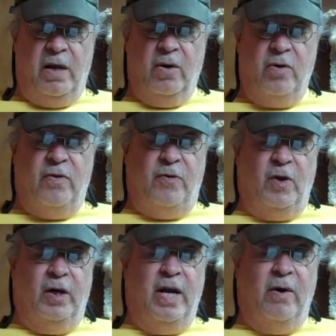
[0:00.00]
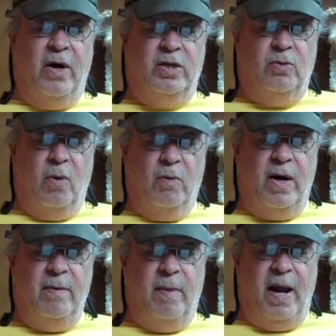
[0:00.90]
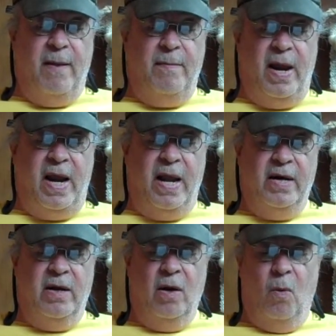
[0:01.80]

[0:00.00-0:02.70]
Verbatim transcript: I learned that the lyrics were written by a man,